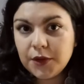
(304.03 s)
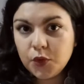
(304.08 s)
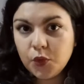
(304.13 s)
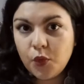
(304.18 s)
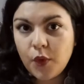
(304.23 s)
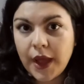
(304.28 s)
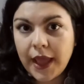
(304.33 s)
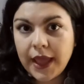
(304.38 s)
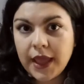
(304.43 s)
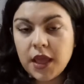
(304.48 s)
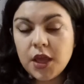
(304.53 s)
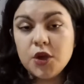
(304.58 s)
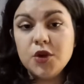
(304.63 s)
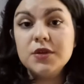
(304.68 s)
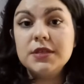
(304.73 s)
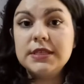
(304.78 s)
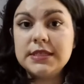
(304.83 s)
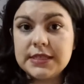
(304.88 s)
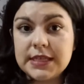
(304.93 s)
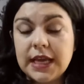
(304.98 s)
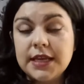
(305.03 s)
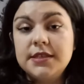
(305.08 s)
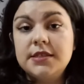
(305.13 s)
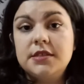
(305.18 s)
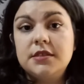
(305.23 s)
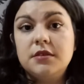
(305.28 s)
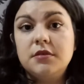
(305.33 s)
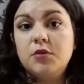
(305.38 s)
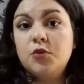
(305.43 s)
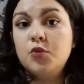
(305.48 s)
way, you
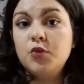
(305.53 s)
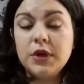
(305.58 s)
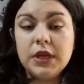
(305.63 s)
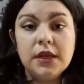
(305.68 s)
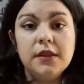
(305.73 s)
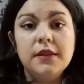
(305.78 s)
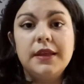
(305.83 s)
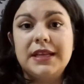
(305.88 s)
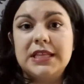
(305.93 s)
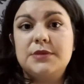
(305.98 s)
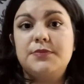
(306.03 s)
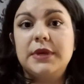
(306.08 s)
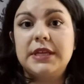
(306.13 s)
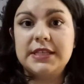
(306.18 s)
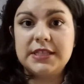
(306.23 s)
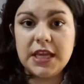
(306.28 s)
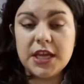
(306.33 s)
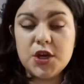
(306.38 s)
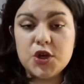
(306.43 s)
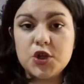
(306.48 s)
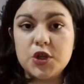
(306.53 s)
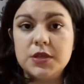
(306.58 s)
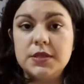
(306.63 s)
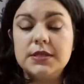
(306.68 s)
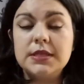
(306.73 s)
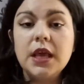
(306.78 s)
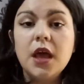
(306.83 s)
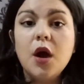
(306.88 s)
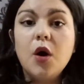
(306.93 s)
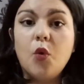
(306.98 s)
set real
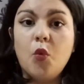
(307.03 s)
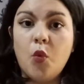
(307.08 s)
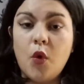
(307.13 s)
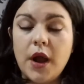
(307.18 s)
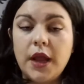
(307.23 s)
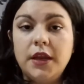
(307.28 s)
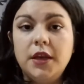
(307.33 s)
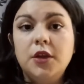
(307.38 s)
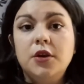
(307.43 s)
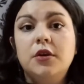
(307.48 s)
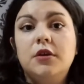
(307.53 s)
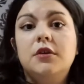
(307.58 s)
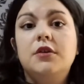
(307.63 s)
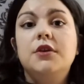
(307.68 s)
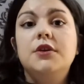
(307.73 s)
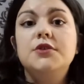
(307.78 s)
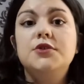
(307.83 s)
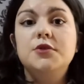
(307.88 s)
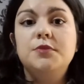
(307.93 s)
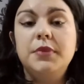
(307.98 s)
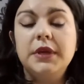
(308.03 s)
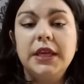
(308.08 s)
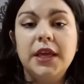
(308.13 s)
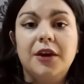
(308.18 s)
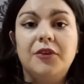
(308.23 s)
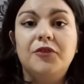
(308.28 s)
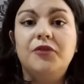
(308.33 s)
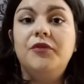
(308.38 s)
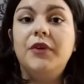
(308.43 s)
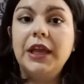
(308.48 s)
expectations when you're going to be
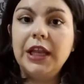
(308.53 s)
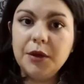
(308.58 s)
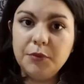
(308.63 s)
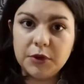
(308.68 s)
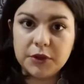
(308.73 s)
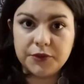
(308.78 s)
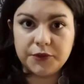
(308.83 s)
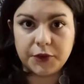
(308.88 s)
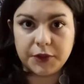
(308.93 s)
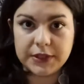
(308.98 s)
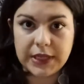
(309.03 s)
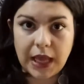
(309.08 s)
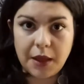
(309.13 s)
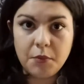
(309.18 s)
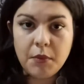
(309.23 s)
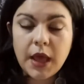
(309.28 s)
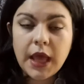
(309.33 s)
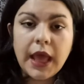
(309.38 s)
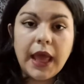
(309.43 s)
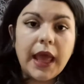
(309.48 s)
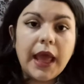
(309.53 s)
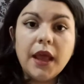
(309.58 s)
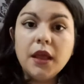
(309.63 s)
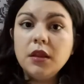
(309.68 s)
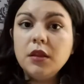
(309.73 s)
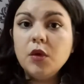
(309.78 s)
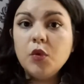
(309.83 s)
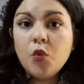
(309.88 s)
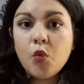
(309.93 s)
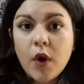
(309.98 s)
available for them
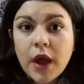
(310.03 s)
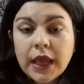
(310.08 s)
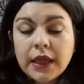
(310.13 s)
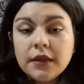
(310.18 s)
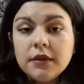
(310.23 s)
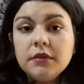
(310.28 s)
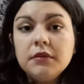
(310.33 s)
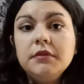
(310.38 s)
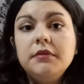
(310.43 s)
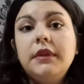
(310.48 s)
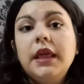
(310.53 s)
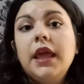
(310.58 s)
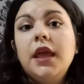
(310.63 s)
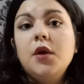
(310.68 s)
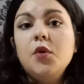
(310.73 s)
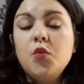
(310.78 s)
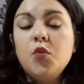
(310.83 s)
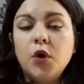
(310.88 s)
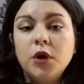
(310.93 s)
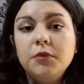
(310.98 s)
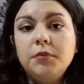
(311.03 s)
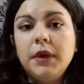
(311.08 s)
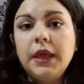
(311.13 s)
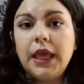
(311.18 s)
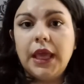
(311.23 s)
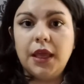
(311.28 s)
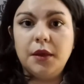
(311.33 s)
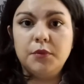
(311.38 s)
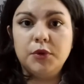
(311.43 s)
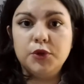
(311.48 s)
and when they won't be
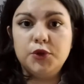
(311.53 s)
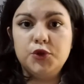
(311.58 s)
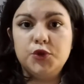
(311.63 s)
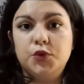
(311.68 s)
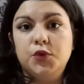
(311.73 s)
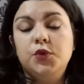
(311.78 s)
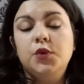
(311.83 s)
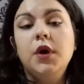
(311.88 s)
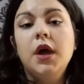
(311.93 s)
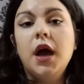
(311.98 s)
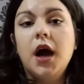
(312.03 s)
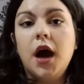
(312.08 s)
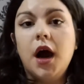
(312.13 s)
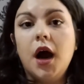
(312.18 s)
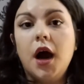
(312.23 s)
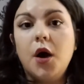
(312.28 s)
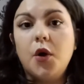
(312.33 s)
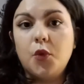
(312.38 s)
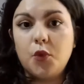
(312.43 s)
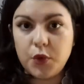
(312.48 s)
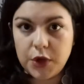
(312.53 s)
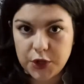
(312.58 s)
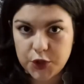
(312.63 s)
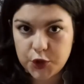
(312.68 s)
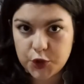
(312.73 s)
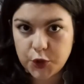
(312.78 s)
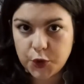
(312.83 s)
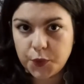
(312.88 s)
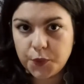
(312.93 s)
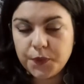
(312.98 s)
able to
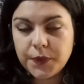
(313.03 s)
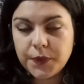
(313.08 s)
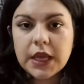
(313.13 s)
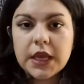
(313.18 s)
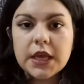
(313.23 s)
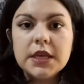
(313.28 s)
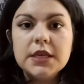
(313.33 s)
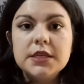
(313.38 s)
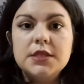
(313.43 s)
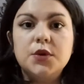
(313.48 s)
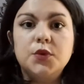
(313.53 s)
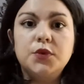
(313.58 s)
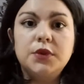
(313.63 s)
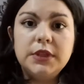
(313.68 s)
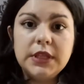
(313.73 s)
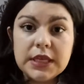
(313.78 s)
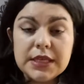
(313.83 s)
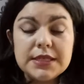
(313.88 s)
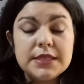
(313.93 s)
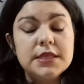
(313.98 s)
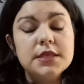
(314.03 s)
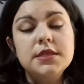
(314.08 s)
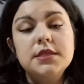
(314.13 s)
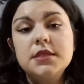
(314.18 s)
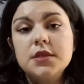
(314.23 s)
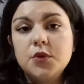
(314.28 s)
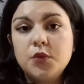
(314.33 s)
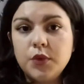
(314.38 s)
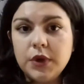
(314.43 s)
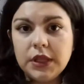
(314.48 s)
reach you. So this is
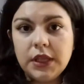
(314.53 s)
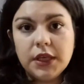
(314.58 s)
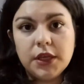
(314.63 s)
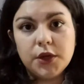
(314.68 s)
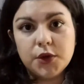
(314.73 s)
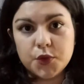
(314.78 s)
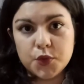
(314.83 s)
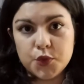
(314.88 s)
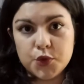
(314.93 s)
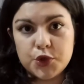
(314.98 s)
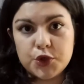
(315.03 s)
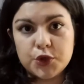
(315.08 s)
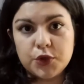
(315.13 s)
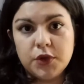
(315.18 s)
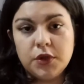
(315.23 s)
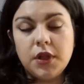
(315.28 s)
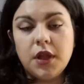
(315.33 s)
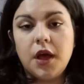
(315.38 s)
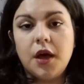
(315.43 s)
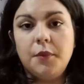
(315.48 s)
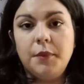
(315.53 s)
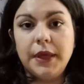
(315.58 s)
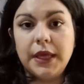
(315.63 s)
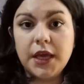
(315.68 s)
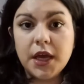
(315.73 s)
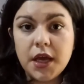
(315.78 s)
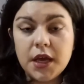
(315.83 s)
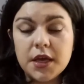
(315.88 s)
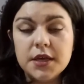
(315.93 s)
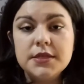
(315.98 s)
really crucial
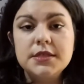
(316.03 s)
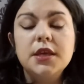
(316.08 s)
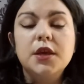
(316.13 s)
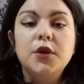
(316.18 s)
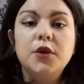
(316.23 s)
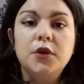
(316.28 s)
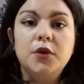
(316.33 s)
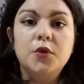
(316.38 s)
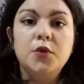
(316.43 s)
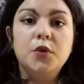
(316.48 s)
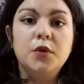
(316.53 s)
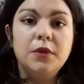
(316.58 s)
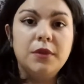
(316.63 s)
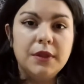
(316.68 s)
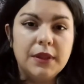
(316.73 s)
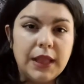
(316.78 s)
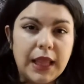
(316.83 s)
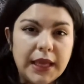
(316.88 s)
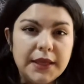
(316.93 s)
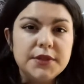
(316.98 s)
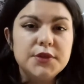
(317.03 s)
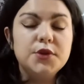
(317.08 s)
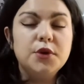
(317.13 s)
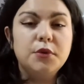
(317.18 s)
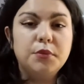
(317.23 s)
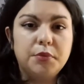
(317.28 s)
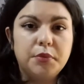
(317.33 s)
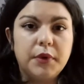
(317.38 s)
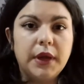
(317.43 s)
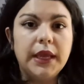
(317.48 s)
because you let your
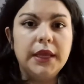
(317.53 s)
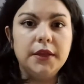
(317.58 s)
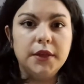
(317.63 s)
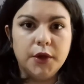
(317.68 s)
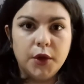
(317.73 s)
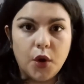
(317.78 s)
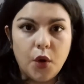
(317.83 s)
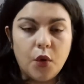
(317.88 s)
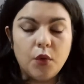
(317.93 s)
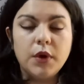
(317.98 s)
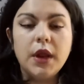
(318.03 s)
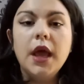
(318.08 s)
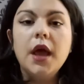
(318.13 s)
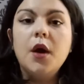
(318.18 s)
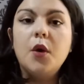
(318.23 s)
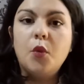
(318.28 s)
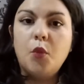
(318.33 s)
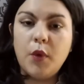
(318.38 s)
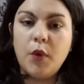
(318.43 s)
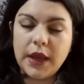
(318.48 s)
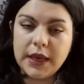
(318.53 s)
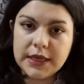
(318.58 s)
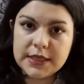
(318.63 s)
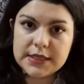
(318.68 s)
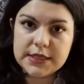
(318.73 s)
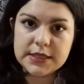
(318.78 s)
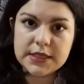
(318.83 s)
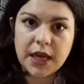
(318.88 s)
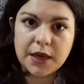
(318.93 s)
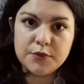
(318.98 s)
brain know when
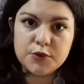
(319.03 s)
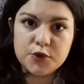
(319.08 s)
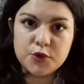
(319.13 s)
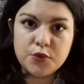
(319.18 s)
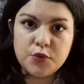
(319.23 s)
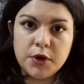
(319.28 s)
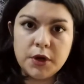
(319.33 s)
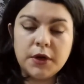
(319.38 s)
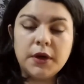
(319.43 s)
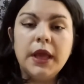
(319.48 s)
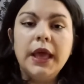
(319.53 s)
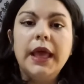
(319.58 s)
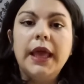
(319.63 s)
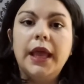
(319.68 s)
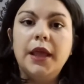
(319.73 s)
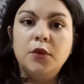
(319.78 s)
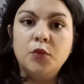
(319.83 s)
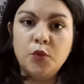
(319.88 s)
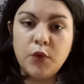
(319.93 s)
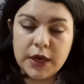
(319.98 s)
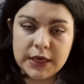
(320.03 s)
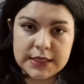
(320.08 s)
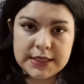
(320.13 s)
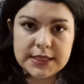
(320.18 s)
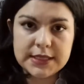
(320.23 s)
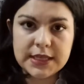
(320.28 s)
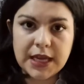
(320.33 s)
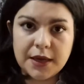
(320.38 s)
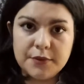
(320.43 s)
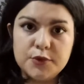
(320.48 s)
it's time to work and when
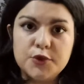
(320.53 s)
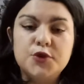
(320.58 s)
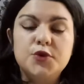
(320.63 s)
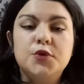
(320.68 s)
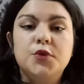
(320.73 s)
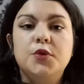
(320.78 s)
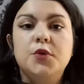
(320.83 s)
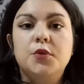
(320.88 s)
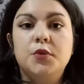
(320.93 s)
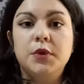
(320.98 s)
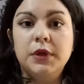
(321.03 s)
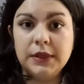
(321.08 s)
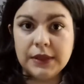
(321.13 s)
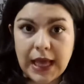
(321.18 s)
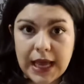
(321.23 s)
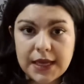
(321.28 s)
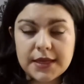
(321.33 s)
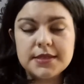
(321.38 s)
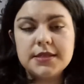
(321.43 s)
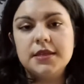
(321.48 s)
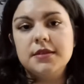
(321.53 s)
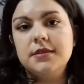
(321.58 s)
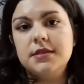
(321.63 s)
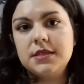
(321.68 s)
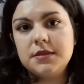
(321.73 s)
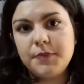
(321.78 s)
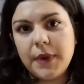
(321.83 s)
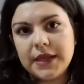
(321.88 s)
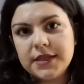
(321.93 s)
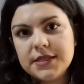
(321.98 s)
it's time to relax and
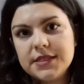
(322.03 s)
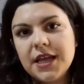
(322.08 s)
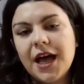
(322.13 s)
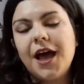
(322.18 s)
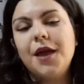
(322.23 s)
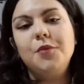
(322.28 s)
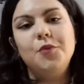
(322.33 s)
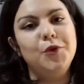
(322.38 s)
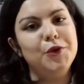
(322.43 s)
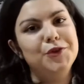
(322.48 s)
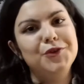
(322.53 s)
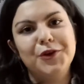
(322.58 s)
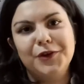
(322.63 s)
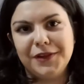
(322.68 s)
spend time with your